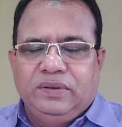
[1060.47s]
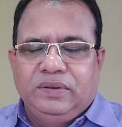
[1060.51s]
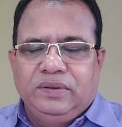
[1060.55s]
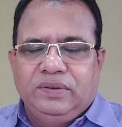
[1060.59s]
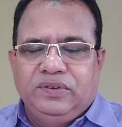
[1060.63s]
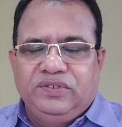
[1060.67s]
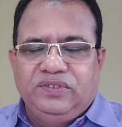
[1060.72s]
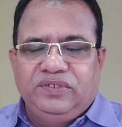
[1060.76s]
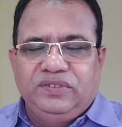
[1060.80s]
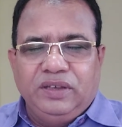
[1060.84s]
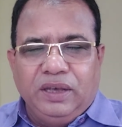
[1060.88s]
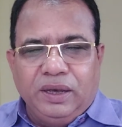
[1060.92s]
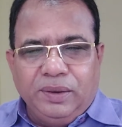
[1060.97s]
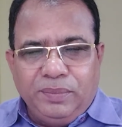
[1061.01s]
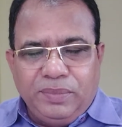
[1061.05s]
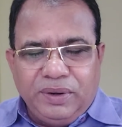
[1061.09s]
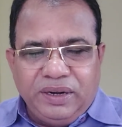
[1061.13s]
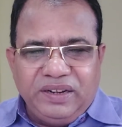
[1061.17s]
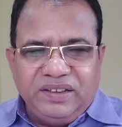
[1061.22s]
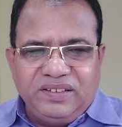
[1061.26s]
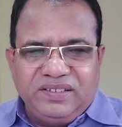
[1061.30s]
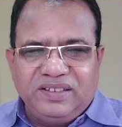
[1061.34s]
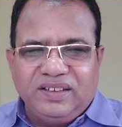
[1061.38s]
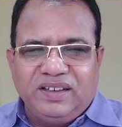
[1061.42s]
some
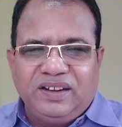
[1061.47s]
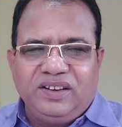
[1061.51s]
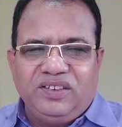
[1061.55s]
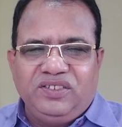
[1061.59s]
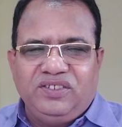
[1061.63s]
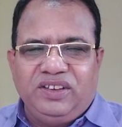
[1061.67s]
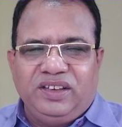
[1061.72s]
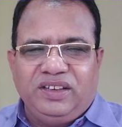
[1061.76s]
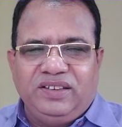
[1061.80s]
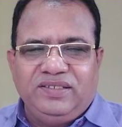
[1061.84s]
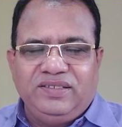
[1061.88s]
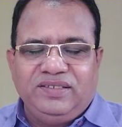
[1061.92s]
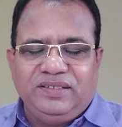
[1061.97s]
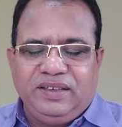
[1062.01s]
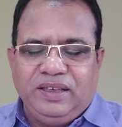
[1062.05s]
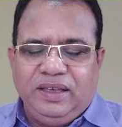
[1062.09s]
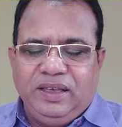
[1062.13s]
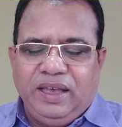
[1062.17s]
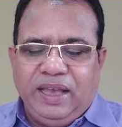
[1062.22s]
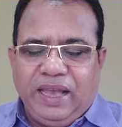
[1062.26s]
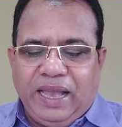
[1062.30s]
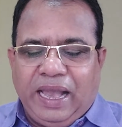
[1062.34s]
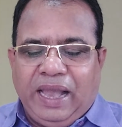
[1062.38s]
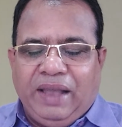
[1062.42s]
researches
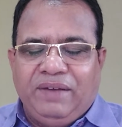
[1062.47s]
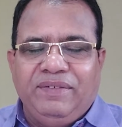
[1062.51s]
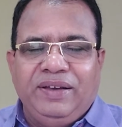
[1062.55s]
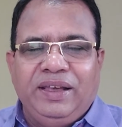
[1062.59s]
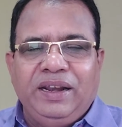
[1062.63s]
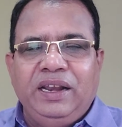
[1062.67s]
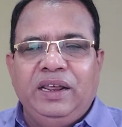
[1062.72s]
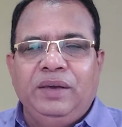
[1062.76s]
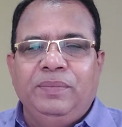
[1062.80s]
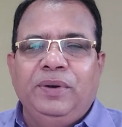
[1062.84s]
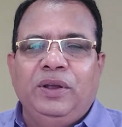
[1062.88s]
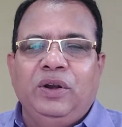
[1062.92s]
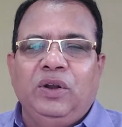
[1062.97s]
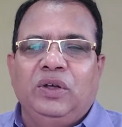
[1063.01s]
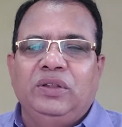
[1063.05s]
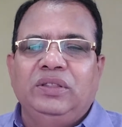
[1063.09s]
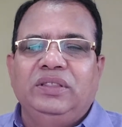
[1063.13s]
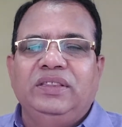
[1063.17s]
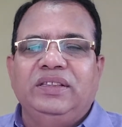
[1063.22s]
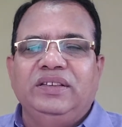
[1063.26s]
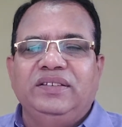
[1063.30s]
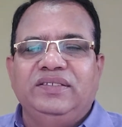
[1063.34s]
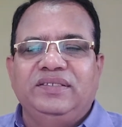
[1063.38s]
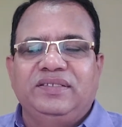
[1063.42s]
available
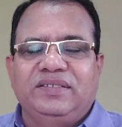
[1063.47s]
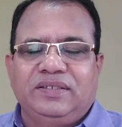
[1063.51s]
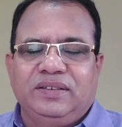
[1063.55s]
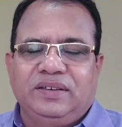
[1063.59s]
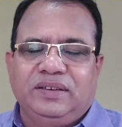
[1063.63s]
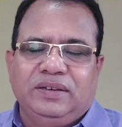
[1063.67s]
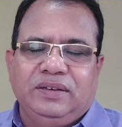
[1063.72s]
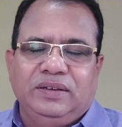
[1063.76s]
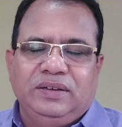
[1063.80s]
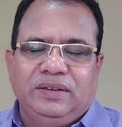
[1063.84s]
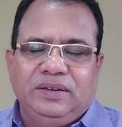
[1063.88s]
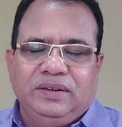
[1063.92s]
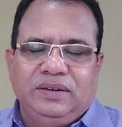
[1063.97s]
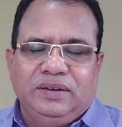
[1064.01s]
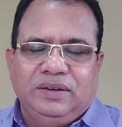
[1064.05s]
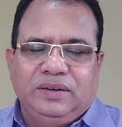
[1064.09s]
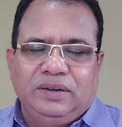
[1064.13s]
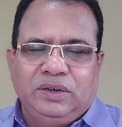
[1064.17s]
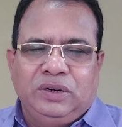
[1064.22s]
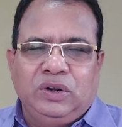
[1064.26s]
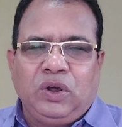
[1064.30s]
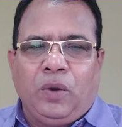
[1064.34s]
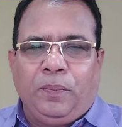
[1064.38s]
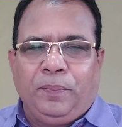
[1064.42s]
on this
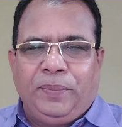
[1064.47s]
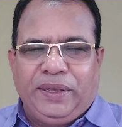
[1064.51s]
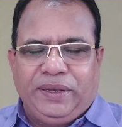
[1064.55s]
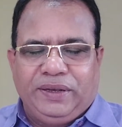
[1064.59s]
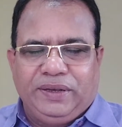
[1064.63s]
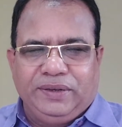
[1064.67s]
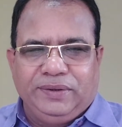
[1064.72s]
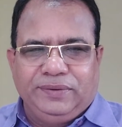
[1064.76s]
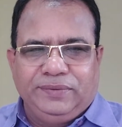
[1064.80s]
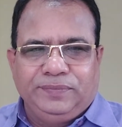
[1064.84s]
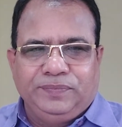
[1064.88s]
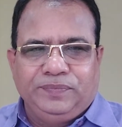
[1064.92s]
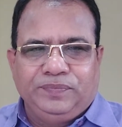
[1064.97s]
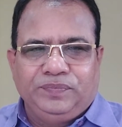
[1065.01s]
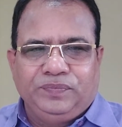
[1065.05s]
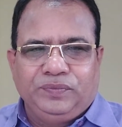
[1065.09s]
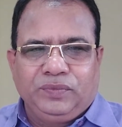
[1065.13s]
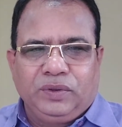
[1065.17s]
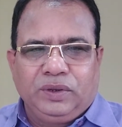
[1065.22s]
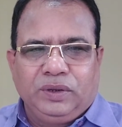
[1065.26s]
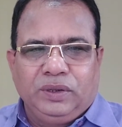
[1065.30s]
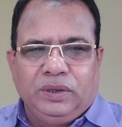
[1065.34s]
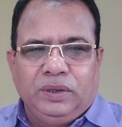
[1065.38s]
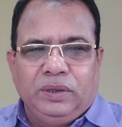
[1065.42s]
topic,
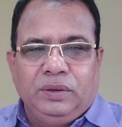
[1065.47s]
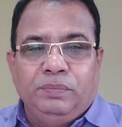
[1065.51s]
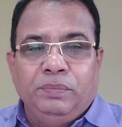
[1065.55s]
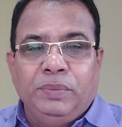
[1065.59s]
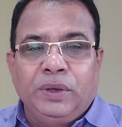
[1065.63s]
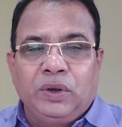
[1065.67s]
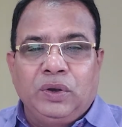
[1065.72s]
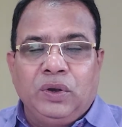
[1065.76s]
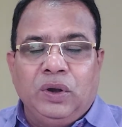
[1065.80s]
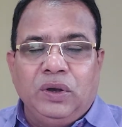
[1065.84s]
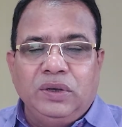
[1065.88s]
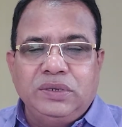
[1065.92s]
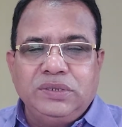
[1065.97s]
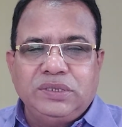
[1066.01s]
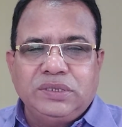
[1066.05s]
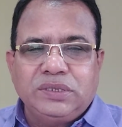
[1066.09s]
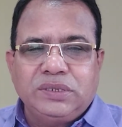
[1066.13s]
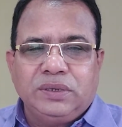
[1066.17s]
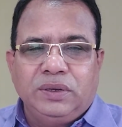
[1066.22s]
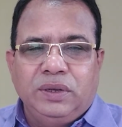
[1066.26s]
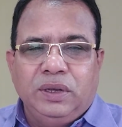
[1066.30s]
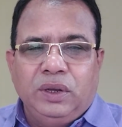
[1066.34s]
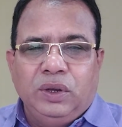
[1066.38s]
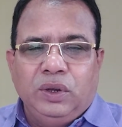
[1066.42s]
because
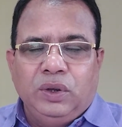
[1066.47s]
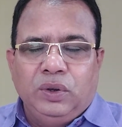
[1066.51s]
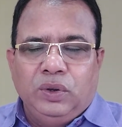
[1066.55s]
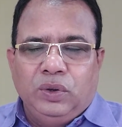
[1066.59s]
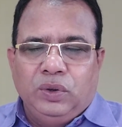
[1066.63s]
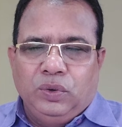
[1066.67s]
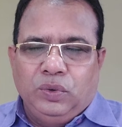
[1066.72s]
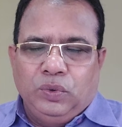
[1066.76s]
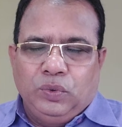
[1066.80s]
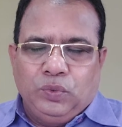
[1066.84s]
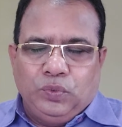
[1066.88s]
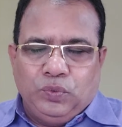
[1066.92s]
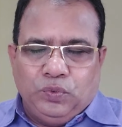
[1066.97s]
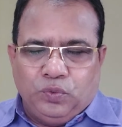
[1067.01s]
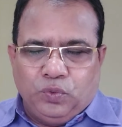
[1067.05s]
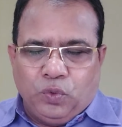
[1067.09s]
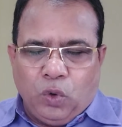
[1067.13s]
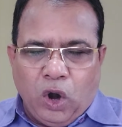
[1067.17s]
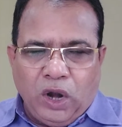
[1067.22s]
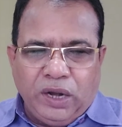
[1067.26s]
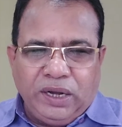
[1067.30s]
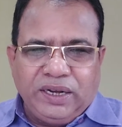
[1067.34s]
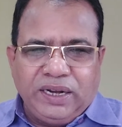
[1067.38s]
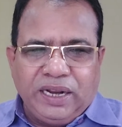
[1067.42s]

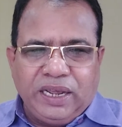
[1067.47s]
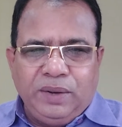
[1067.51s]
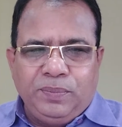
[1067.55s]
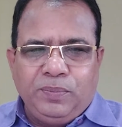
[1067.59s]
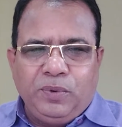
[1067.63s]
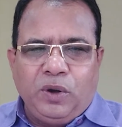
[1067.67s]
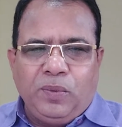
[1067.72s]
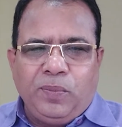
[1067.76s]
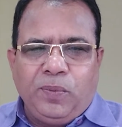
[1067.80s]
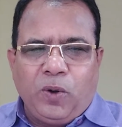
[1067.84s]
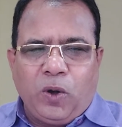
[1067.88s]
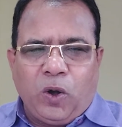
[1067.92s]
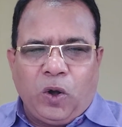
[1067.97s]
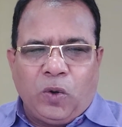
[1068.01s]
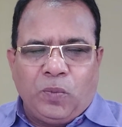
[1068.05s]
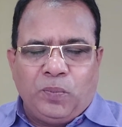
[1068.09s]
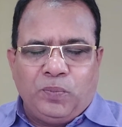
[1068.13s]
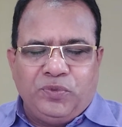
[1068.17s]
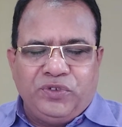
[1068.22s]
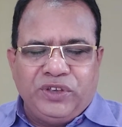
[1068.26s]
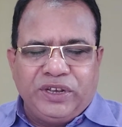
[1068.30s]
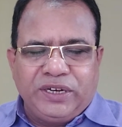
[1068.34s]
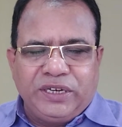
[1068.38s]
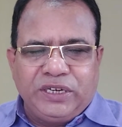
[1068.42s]
what type of
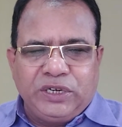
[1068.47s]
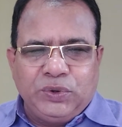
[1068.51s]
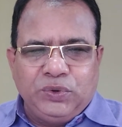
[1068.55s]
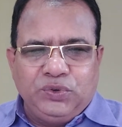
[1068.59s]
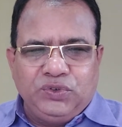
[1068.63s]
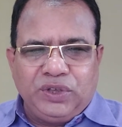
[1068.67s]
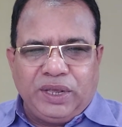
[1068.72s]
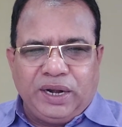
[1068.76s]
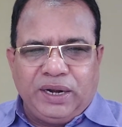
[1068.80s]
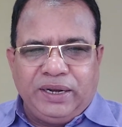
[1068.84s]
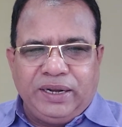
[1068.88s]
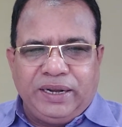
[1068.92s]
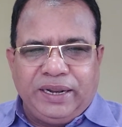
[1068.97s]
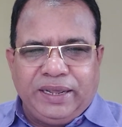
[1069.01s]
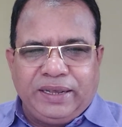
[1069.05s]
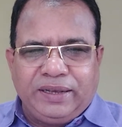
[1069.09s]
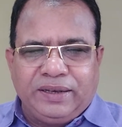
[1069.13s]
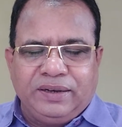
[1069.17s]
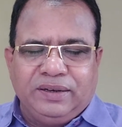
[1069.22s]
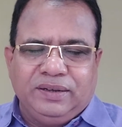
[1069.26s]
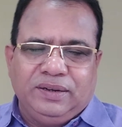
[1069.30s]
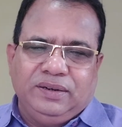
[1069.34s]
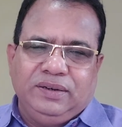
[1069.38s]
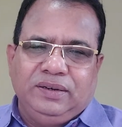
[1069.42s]
objectives are
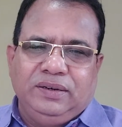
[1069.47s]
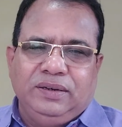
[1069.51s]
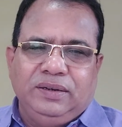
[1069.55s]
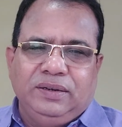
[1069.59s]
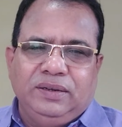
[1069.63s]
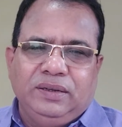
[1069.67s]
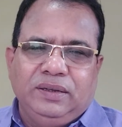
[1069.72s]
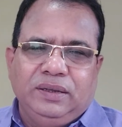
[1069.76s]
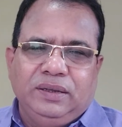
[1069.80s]
taken